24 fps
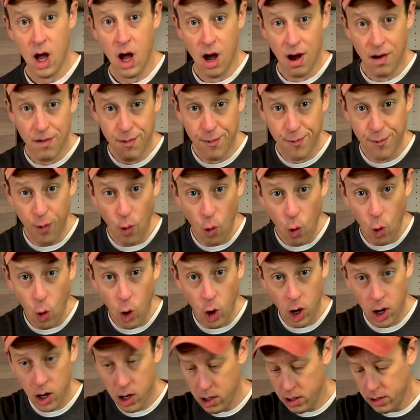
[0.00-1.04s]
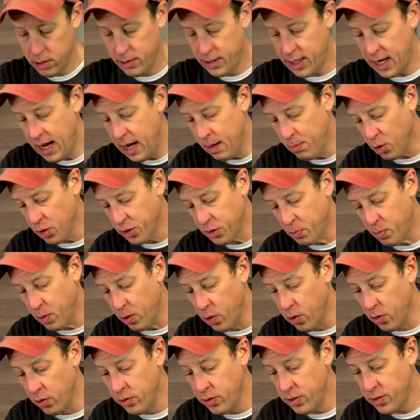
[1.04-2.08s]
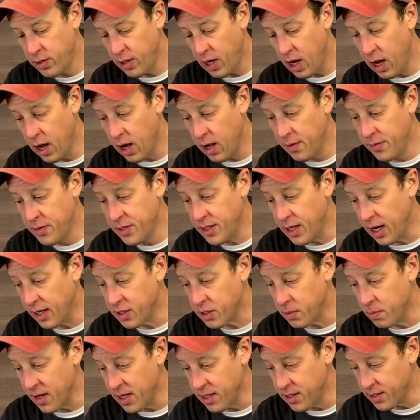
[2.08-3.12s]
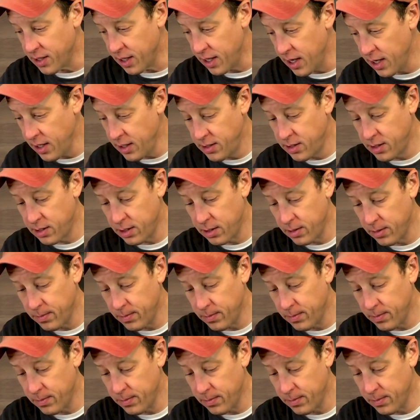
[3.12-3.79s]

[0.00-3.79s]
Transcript: 4 tablespoons of sesame seeds.